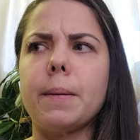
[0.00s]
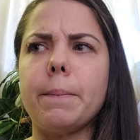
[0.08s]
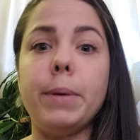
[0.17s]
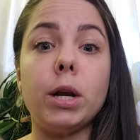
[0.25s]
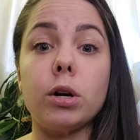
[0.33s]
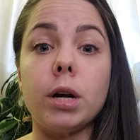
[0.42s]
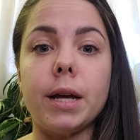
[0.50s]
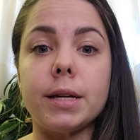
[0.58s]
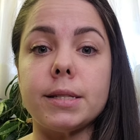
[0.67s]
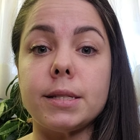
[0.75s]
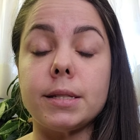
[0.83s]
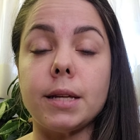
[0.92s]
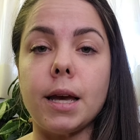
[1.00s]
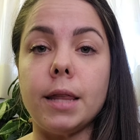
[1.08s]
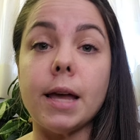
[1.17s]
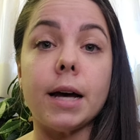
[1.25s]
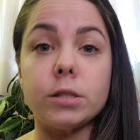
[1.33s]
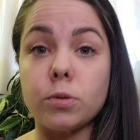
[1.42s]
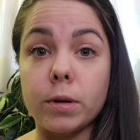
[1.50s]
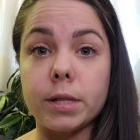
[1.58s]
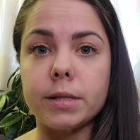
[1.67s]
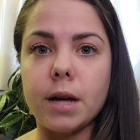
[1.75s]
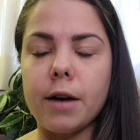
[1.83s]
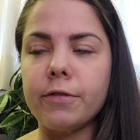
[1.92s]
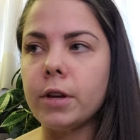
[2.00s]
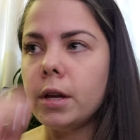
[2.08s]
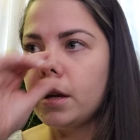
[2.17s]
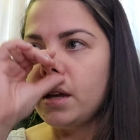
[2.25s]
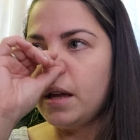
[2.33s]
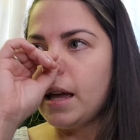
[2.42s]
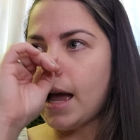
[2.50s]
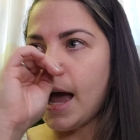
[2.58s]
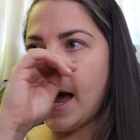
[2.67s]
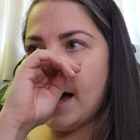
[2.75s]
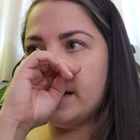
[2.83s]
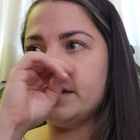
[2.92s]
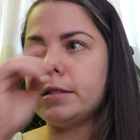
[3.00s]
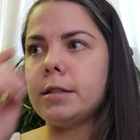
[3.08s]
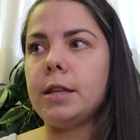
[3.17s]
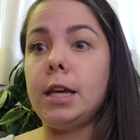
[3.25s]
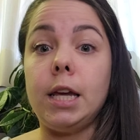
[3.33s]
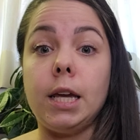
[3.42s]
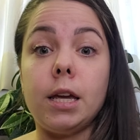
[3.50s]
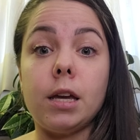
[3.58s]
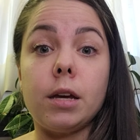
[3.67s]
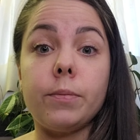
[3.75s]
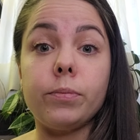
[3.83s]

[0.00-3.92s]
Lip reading: bitterness and that sort of stuff. And the